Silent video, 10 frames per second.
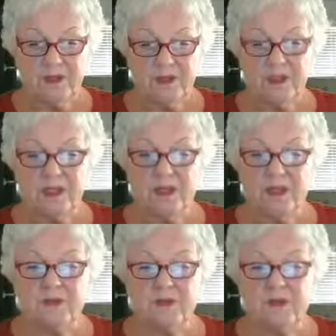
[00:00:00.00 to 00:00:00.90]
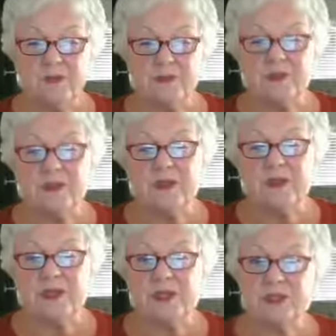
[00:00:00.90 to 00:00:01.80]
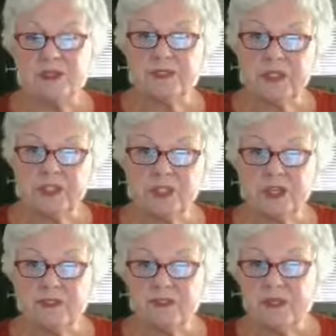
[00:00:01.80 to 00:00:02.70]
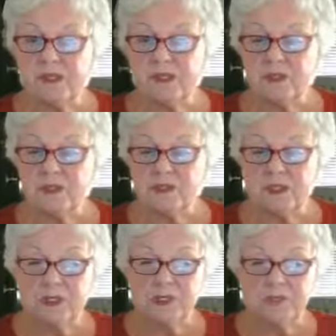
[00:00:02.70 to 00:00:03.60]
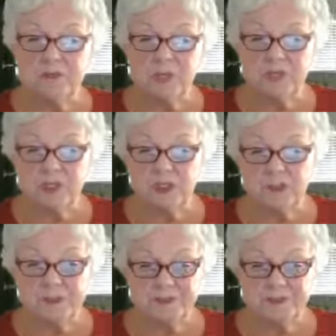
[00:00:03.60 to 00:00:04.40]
Another type of dementia is HIV-associated dementia.